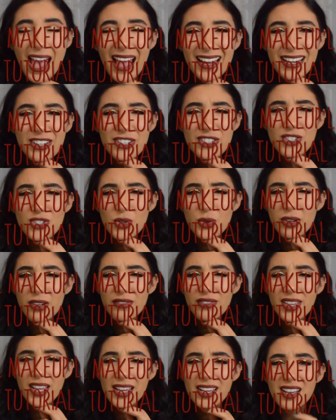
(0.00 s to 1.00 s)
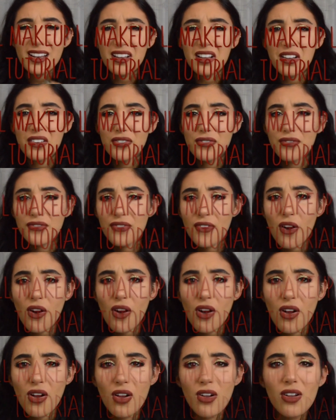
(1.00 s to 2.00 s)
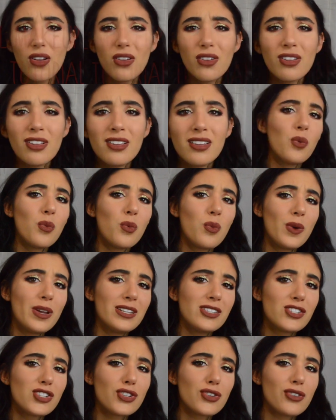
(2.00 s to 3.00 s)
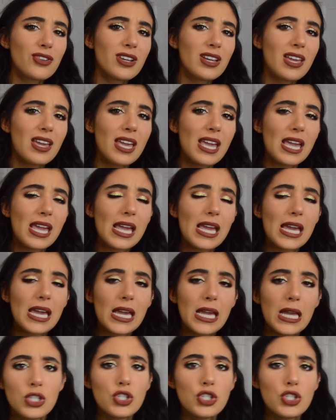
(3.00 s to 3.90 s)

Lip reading: and it's sort of like a fall, wintry,